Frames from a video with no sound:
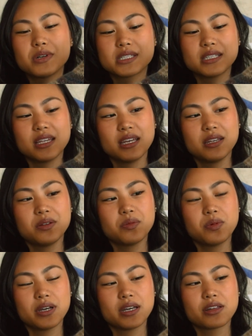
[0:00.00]
was knitted
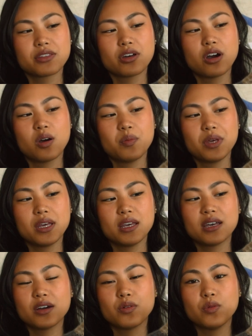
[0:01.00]
with
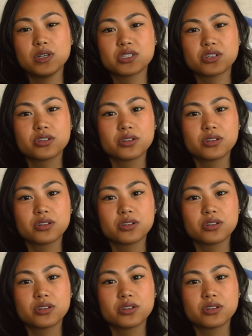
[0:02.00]
Hobbii Winter